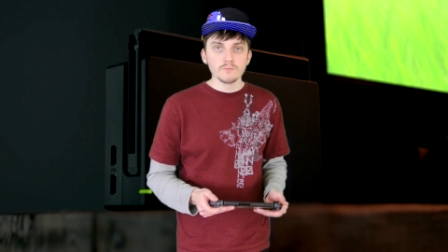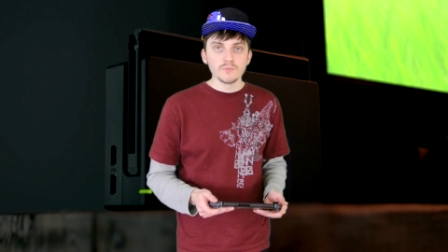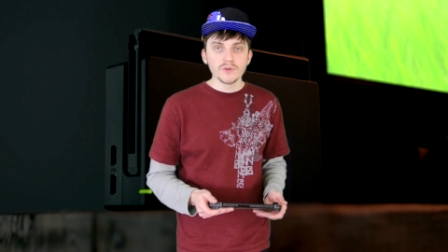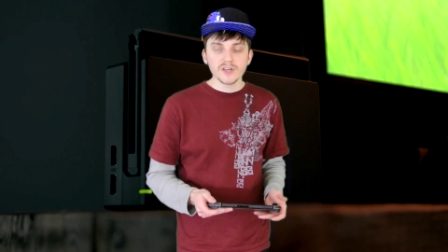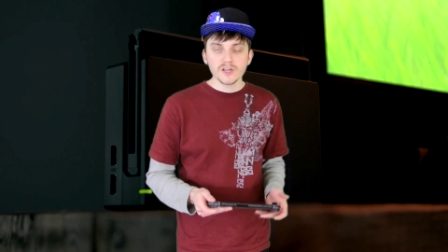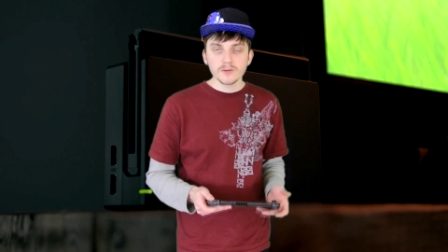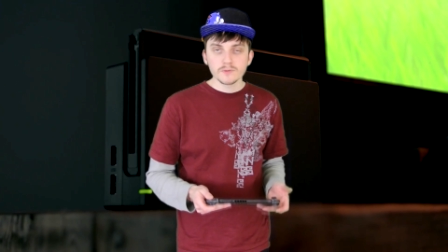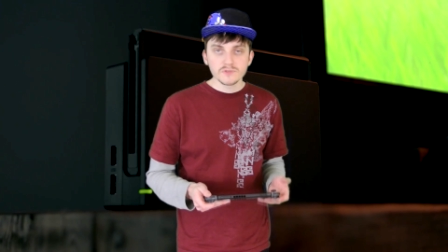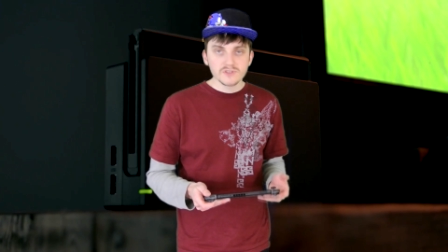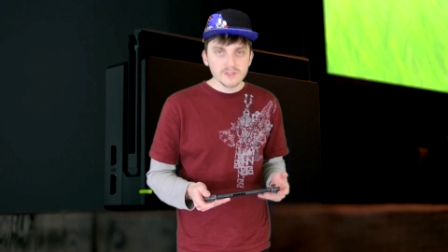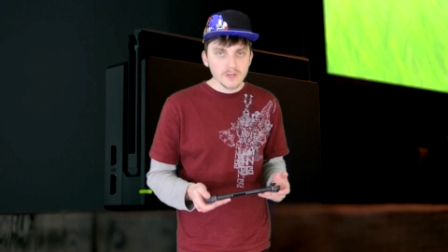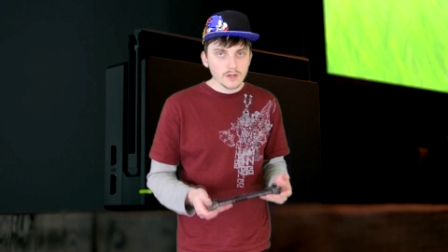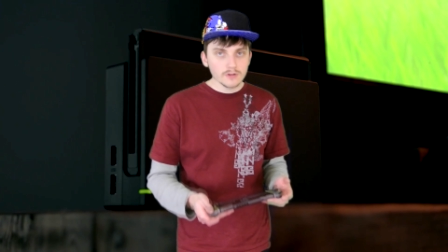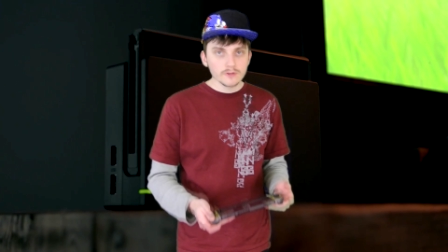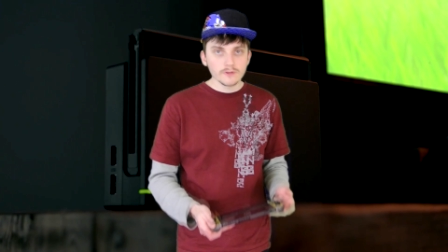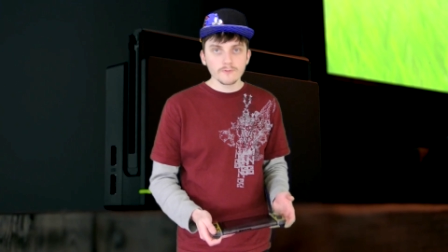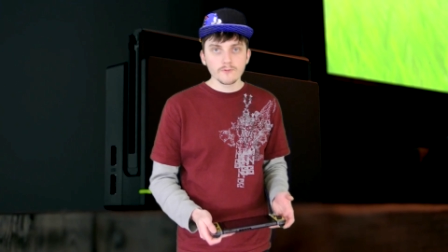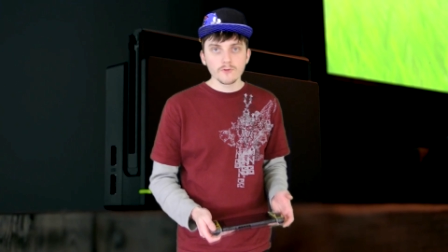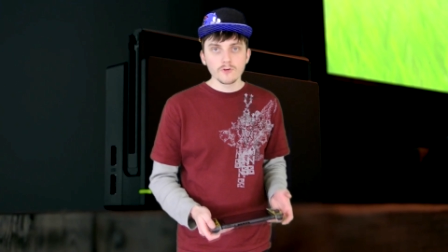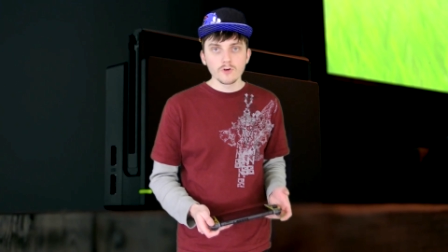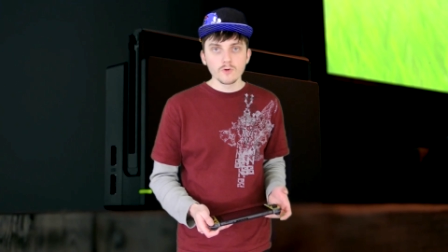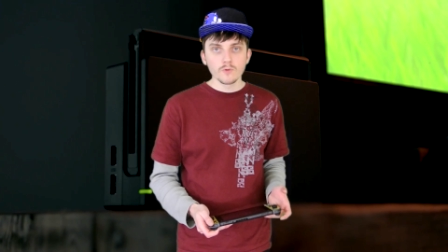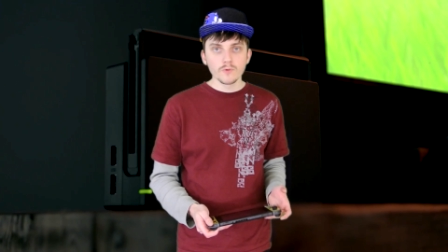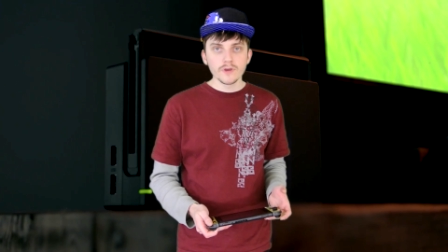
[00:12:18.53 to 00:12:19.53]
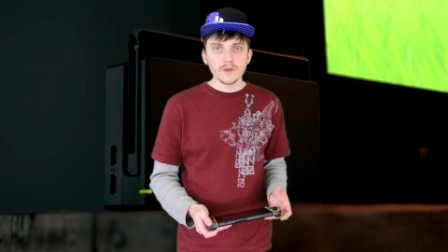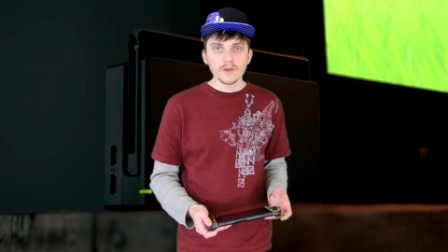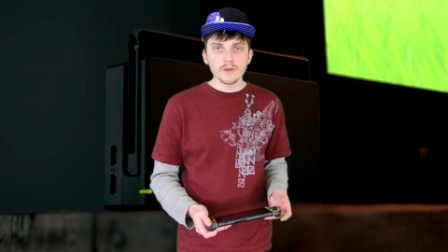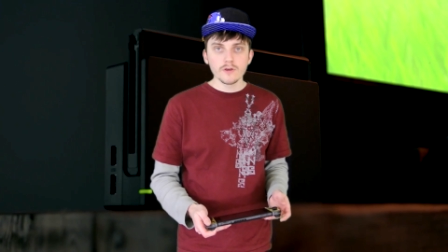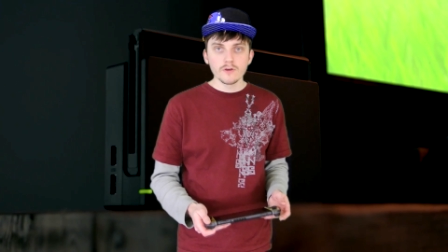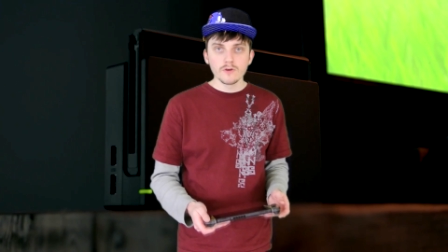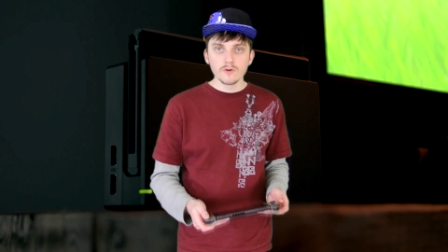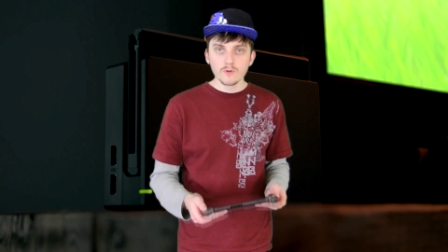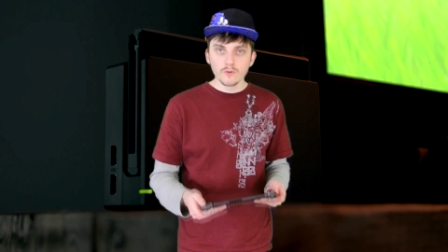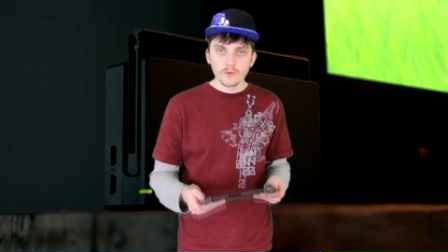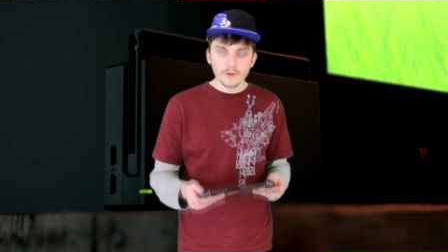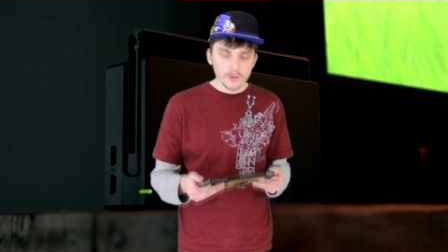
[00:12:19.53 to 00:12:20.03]
Pick up Zelda for your Wii
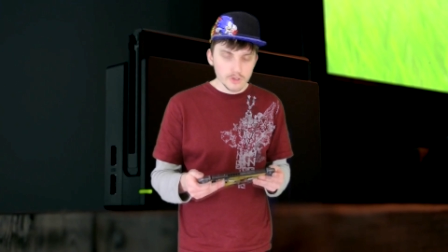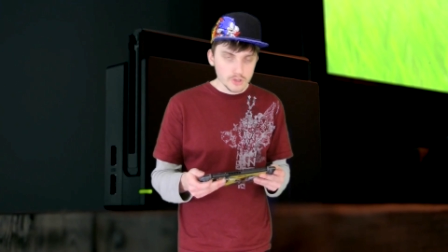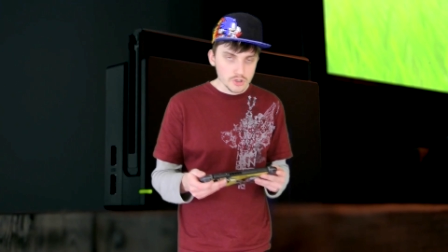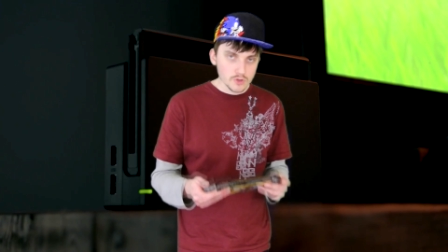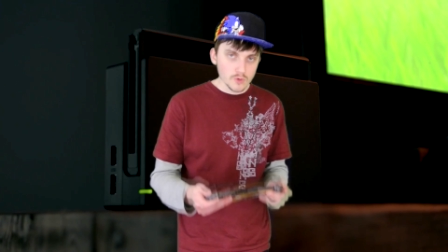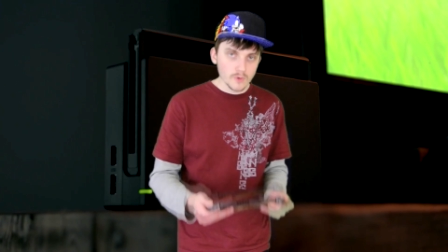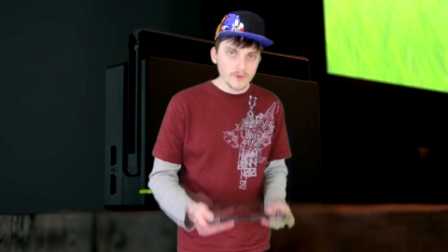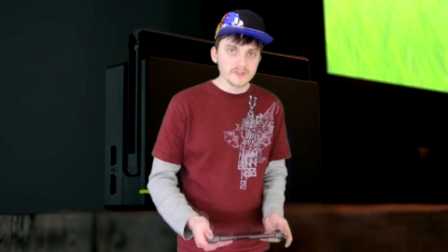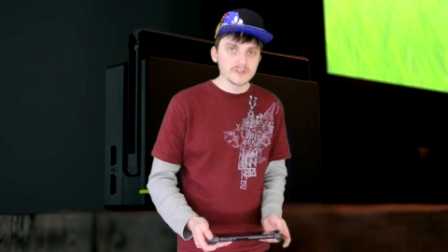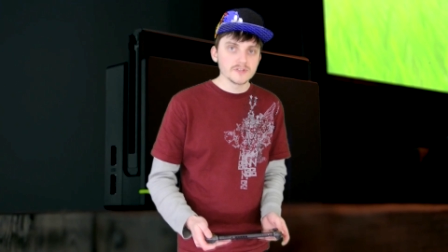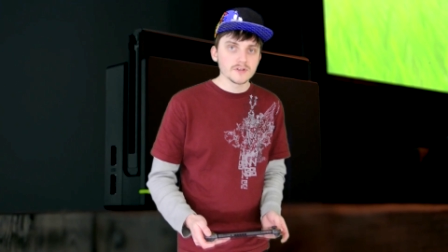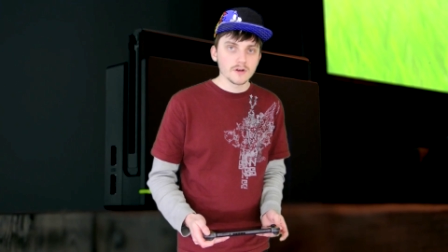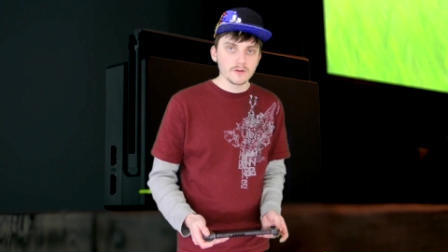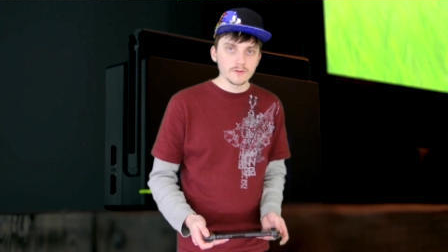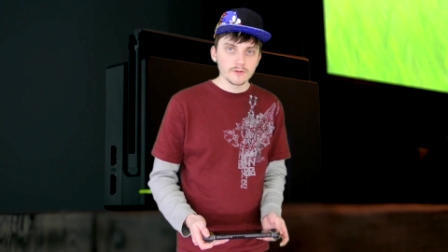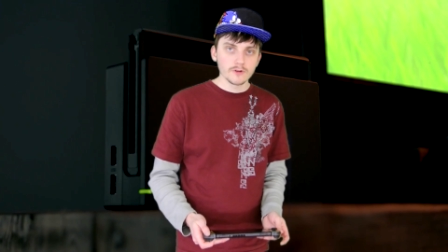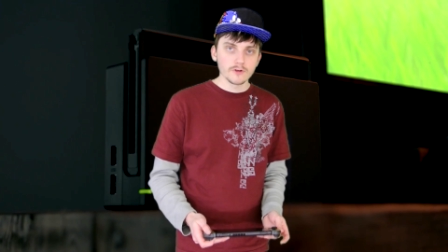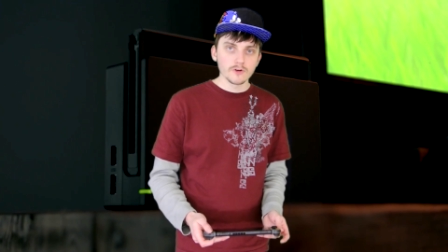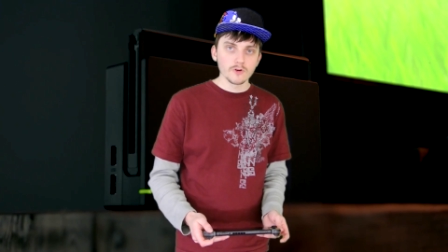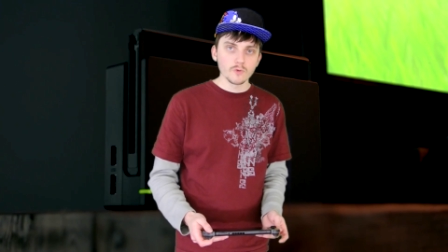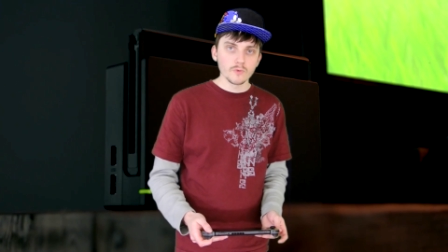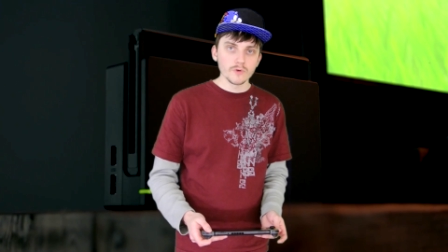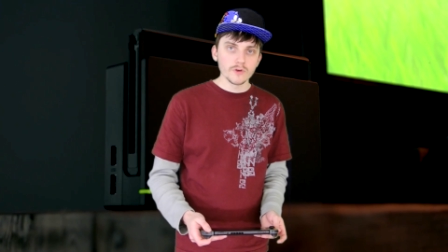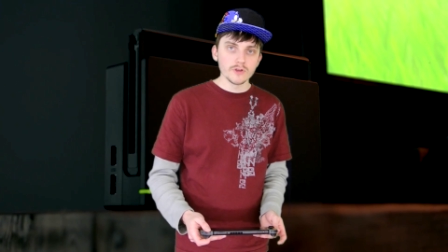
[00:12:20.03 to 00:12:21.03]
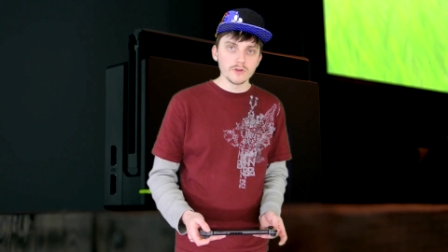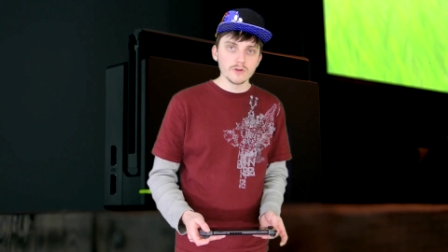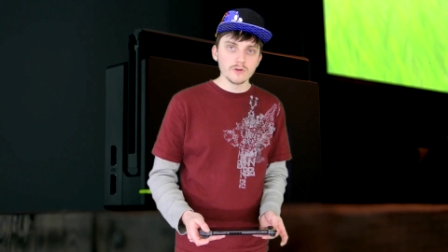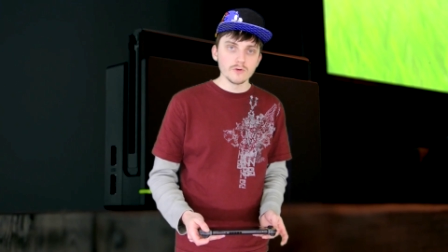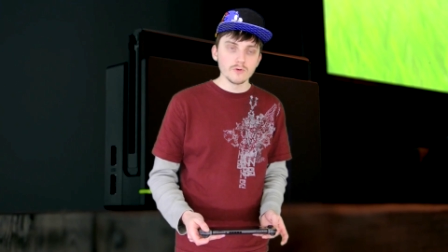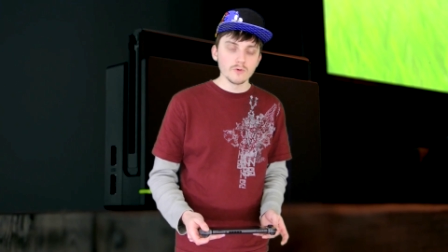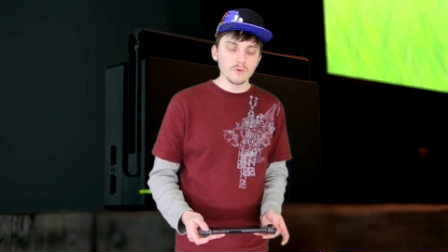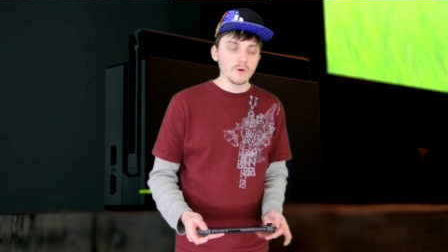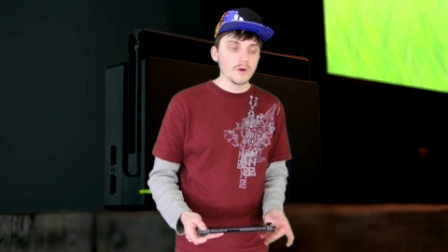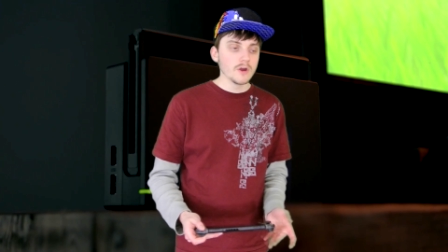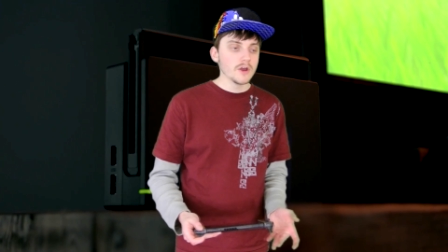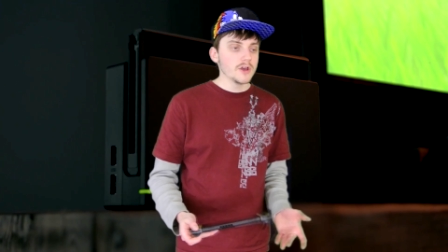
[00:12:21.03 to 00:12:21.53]
U, enjoy Zelda on your Wii
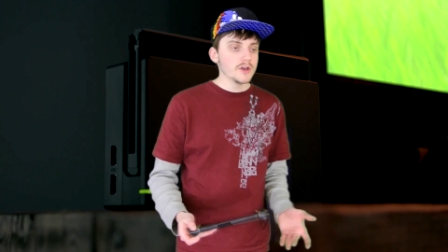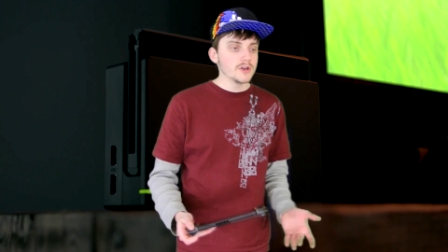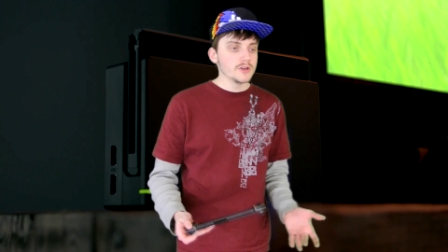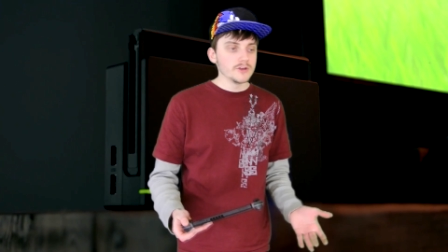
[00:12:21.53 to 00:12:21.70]
U.